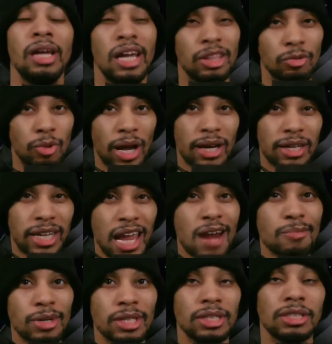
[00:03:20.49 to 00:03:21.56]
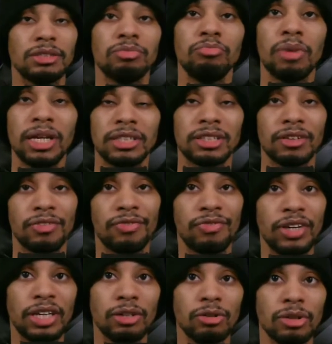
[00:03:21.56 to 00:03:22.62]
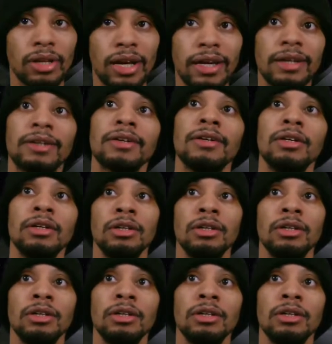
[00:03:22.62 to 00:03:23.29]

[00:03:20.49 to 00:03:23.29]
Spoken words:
And the way how the camera is makes it feel like